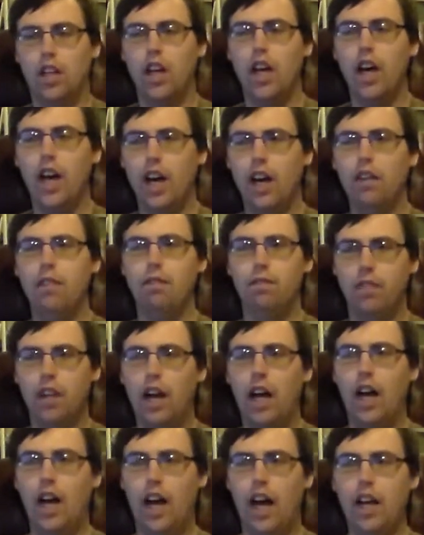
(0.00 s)
yeah,
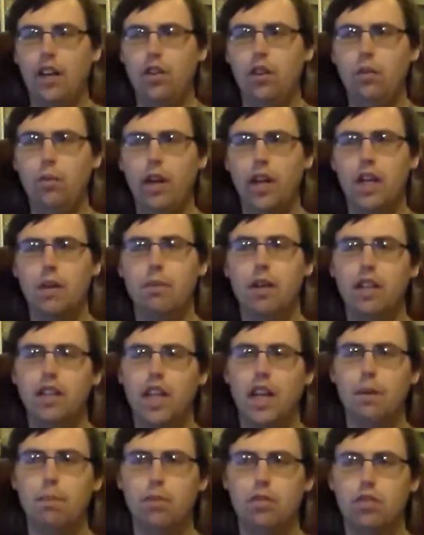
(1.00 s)
I do recommend
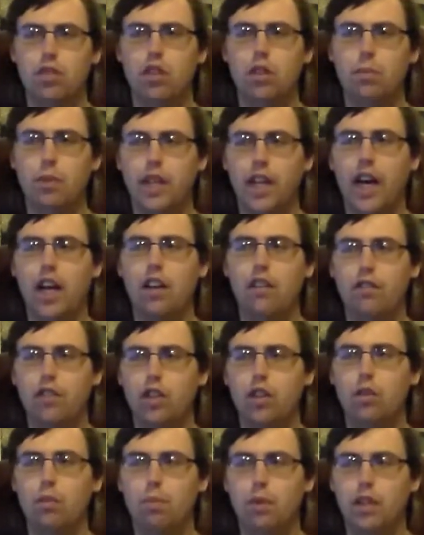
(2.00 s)
the episode. But you gotta
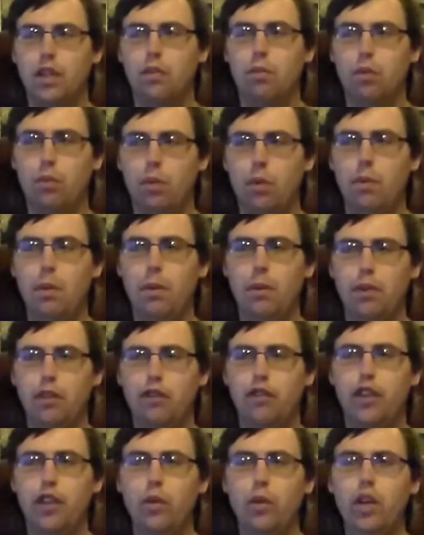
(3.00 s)

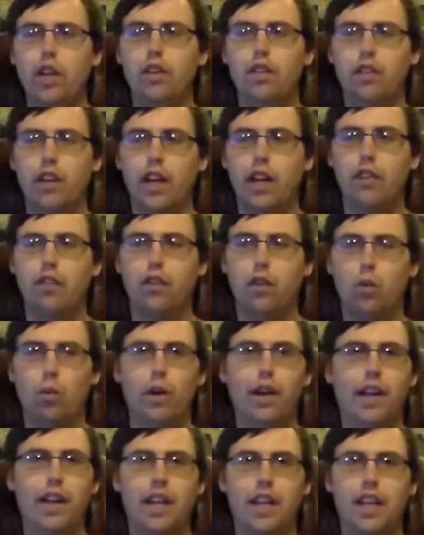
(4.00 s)
remember, view it for
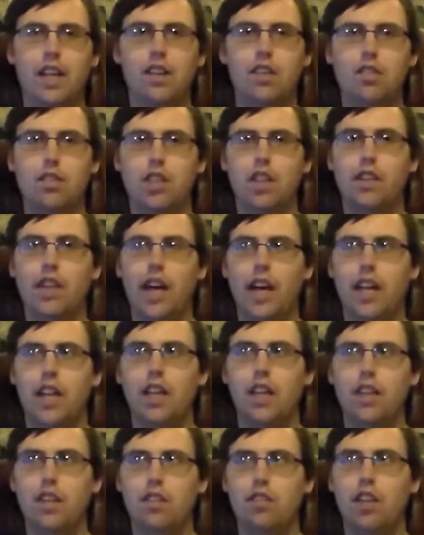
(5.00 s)
what it is, and that
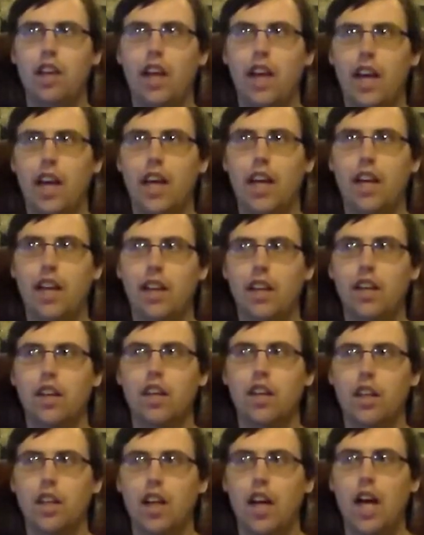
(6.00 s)
is a
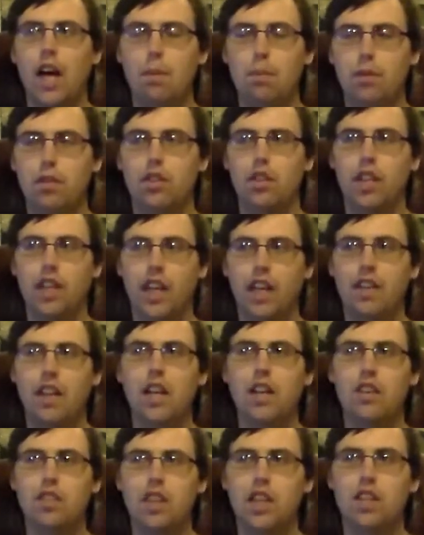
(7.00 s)

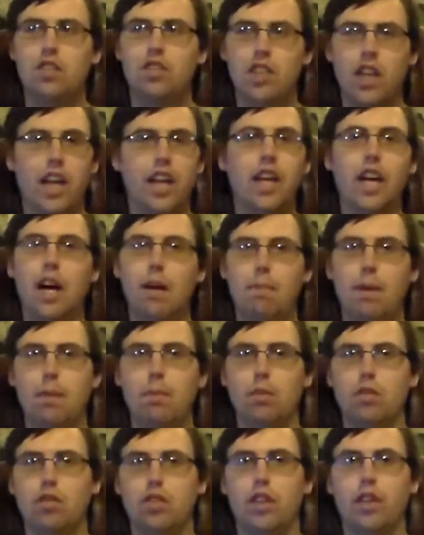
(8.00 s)
setting up
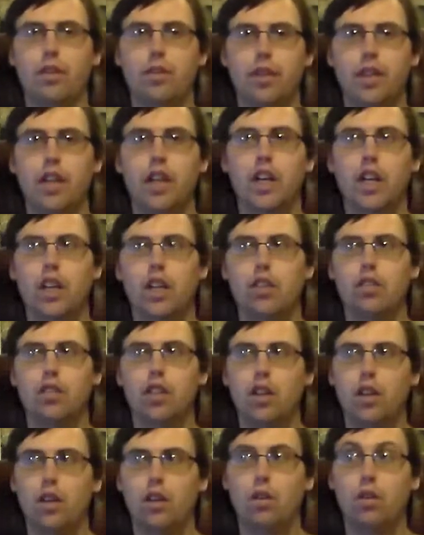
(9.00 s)
episode.
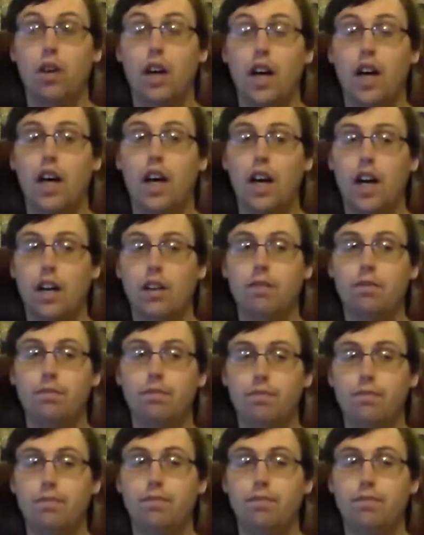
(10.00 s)
So,